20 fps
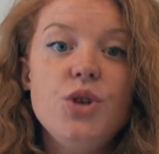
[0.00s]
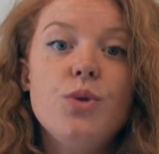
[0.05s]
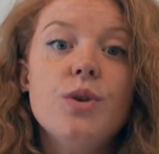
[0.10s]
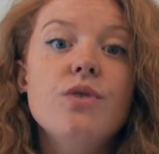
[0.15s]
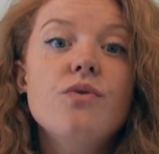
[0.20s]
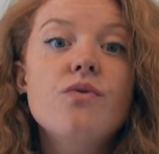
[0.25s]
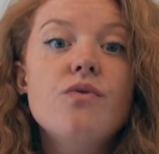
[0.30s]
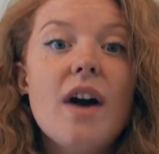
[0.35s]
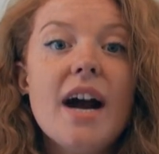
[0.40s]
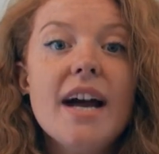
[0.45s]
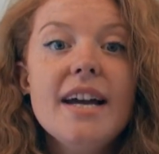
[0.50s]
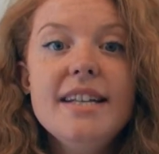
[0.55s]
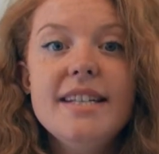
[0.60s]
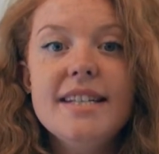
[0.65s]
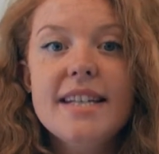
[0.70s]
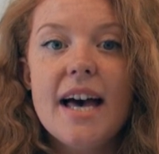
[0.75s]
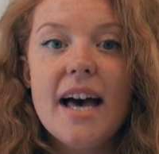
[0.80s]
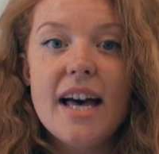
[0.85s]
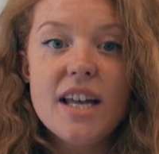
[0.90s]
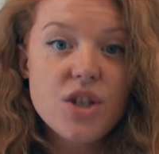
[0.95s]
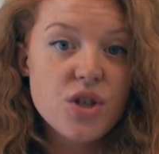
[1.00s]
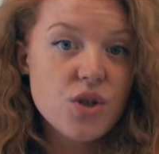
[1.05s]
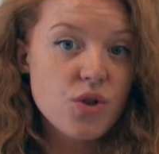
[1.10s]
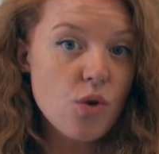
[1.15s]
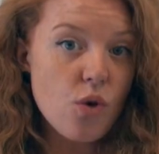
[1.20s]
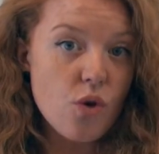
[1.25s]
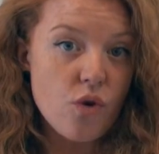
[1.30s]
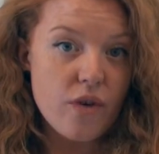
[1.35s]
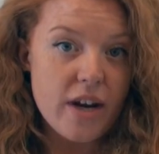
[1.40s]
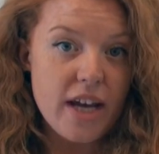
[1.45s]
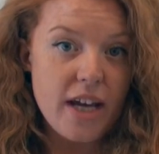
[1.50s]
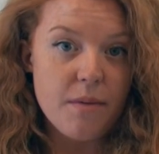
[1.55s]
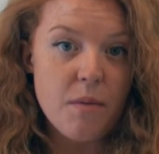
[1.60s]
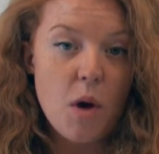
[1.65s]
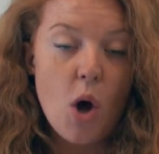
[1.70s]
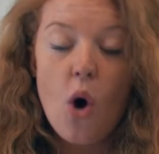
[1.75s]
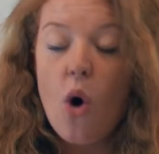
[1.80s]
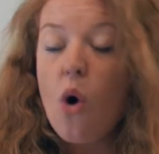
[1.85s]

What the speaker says: You can write a story